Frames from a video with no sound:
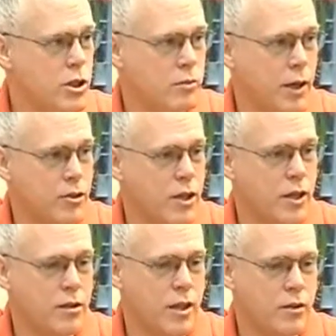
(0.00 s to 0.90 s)
them, like I said,
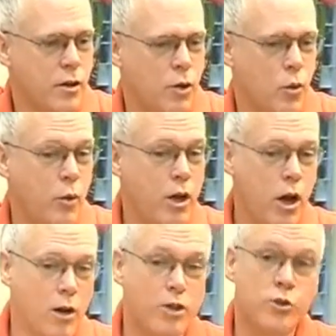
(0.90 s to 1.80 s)
in, in what we
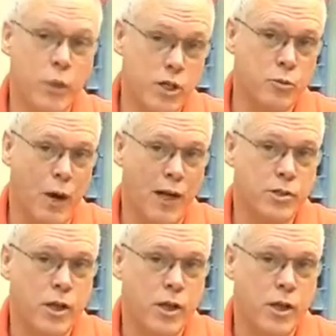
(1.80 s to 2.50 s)
call our sweet spots.